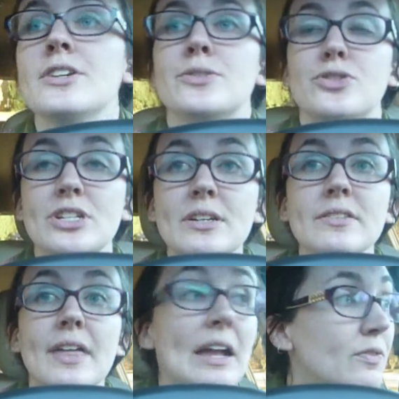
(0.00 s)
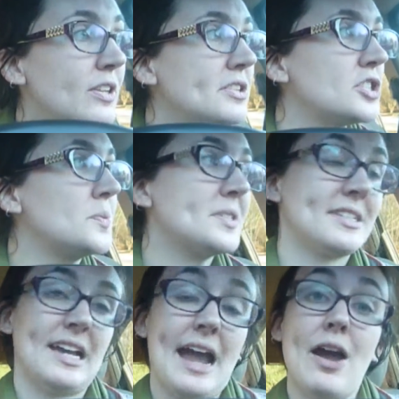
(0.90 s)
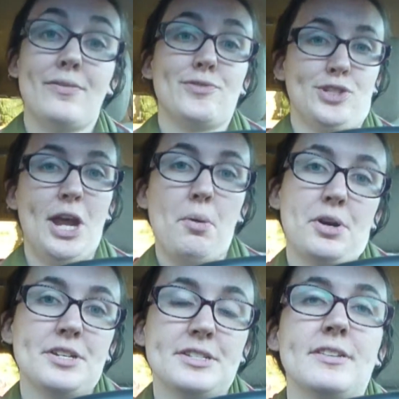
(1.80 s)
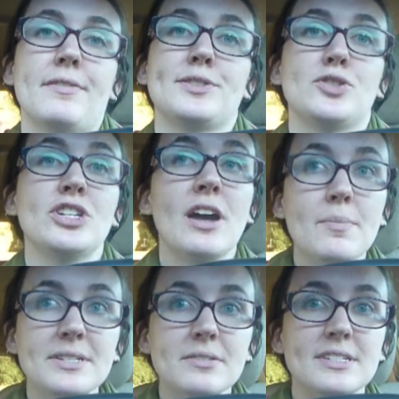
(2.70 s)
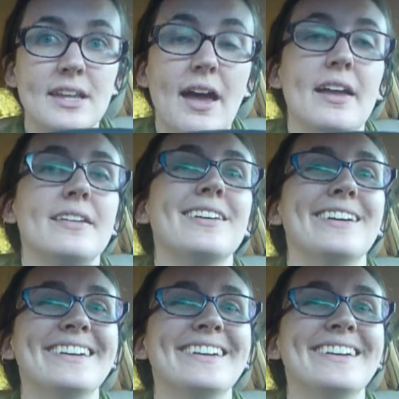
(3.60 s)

So she, thankfully, she was like out of the shower and stuff. So she comes outside.